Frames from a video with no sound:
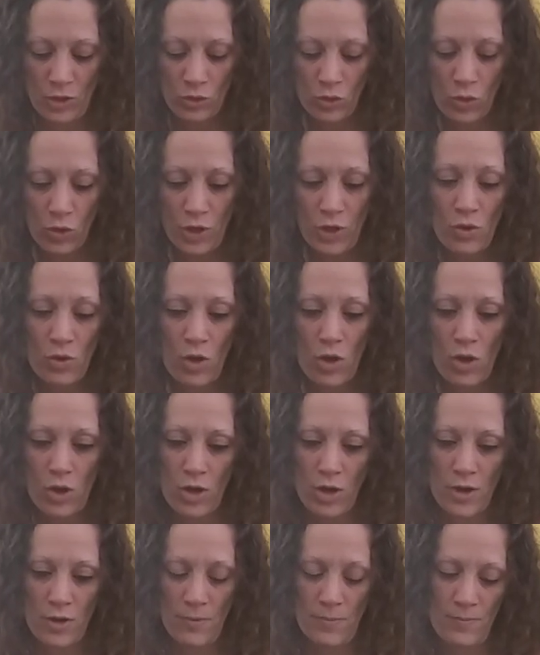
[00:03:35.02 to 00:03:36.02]
Loyal
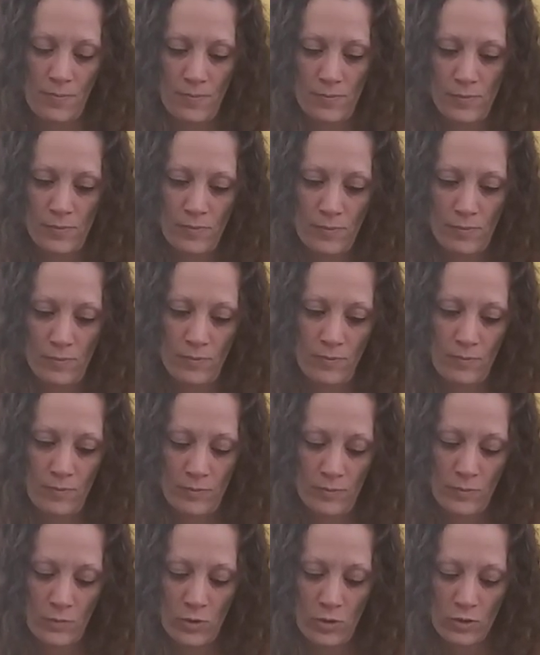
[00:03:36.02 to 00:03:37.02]
heart.
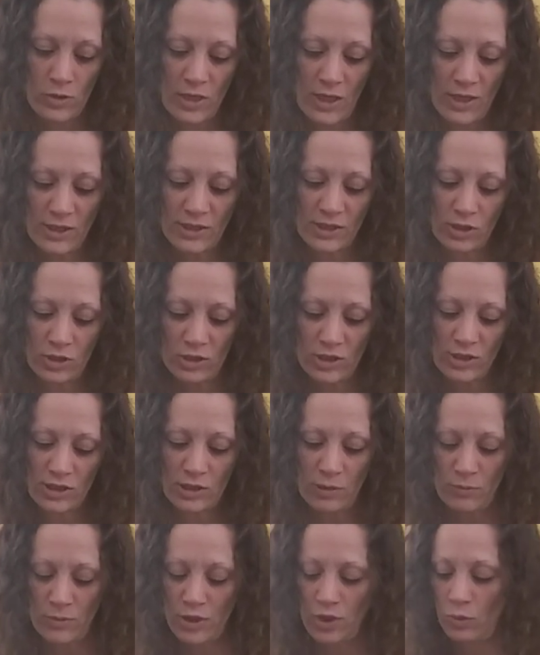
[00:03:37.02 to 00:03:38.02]
Okay, so you're
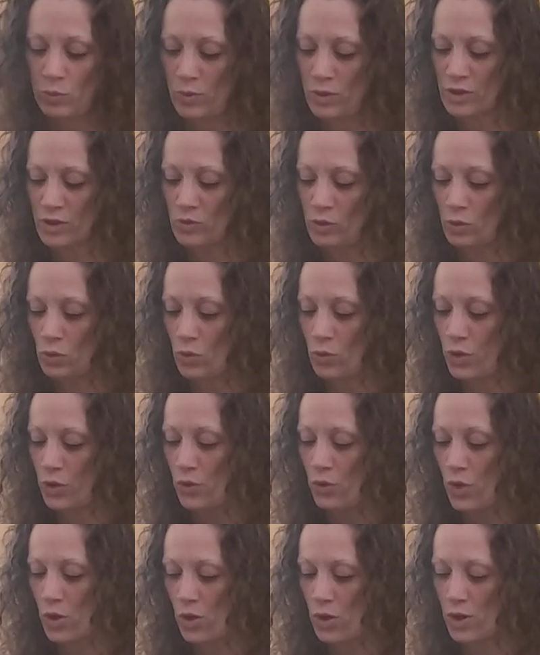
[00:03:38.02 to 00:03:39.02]
somebody with a loyal
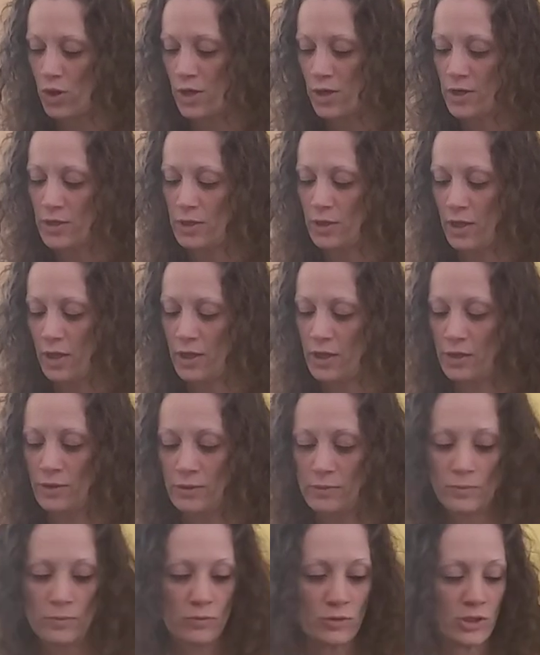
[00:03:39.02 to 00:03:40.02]
heart and
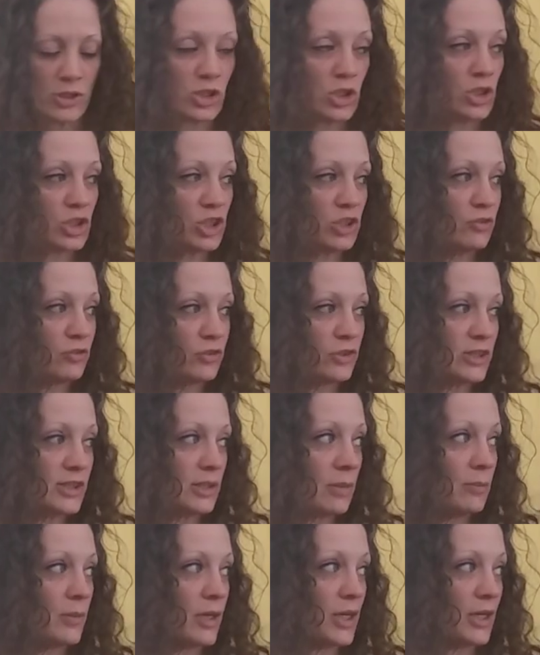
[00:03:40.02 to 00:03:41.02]
searching for
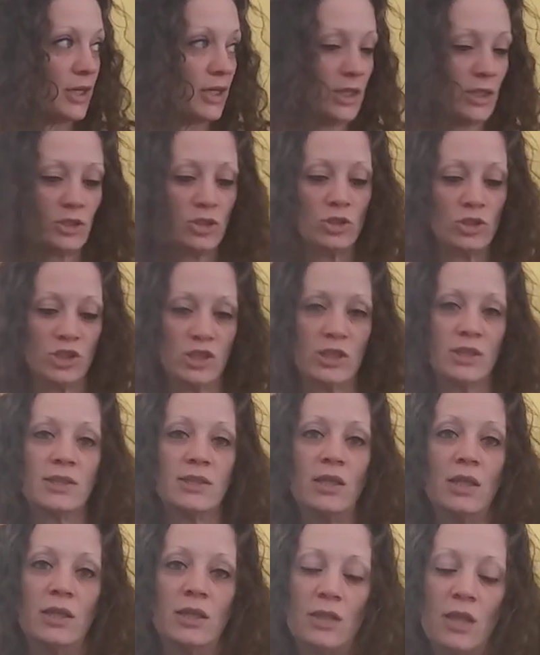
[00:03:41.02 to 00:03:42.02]
somebody just
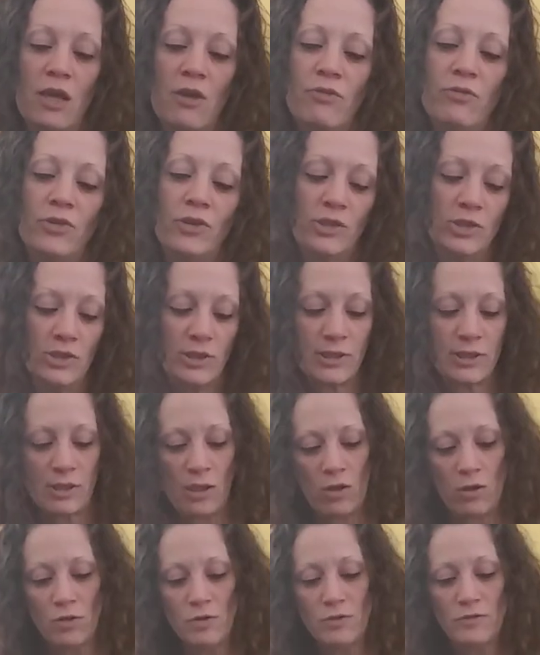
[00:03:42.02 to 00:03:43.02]
like that for
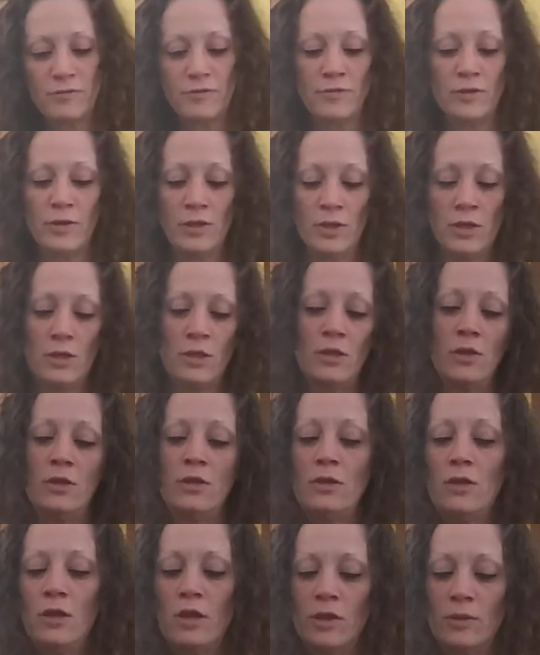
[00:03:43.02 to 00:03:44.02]
yourself.
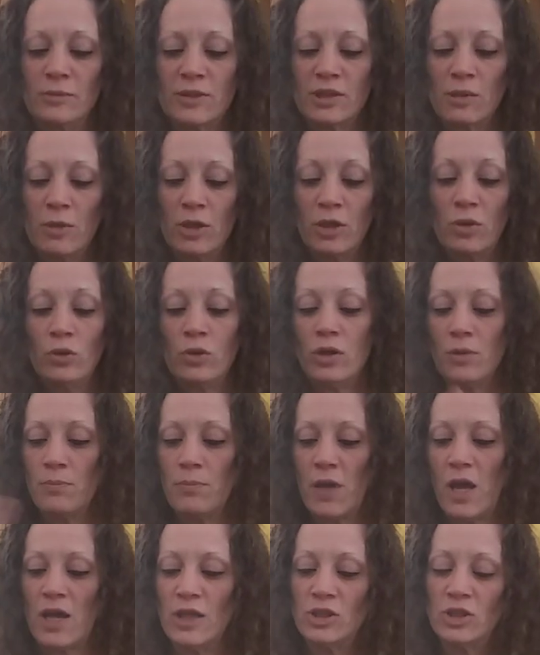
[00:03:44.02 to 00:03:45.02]
Um, somebody who can
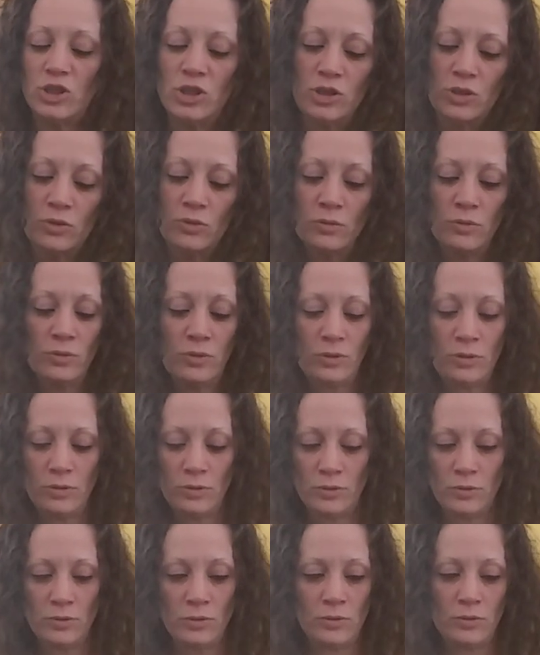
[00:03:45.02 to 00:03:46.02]
match you.
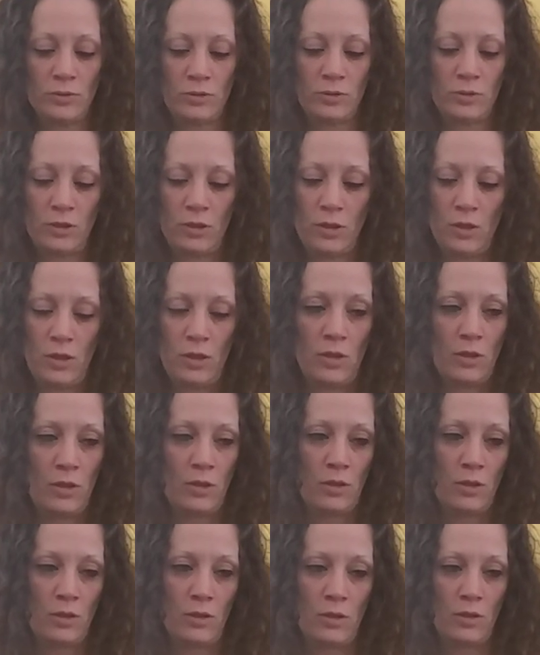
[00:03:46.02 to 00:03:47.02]

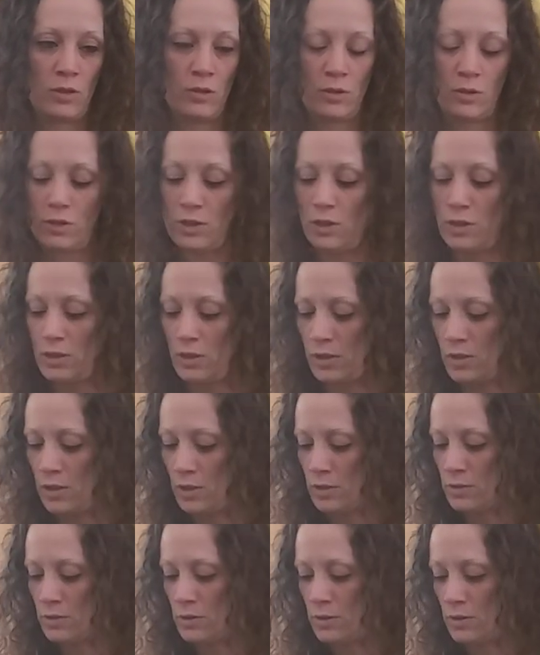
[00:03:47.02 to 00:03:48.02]
And
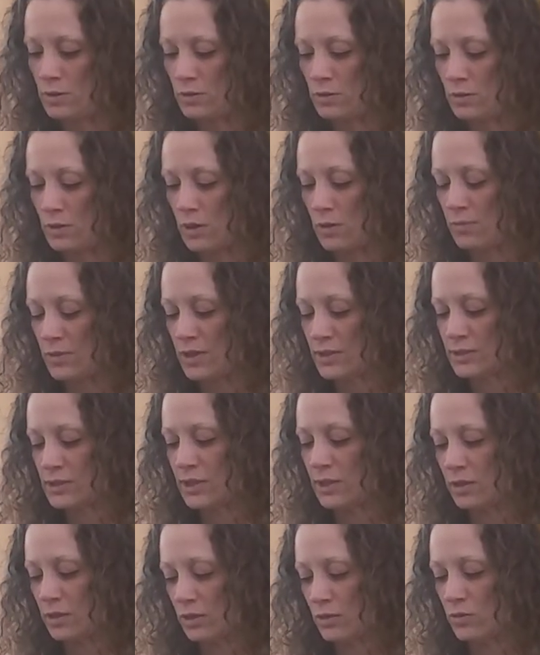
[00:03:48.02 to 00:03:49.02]
I'm not
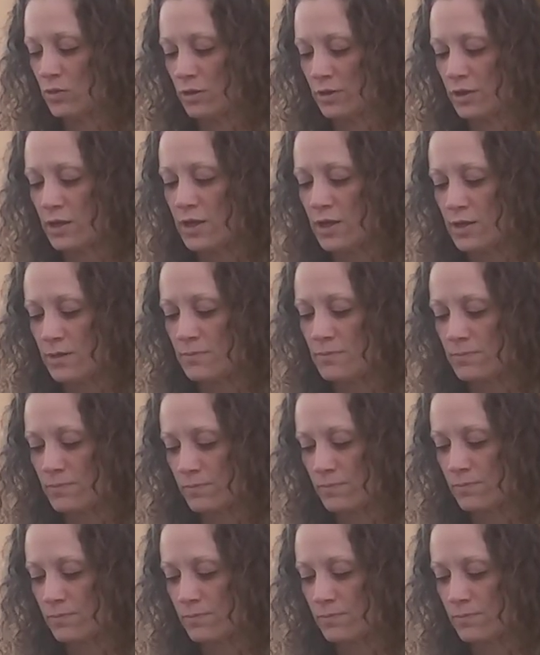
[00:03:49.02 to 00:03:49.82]
taking all that.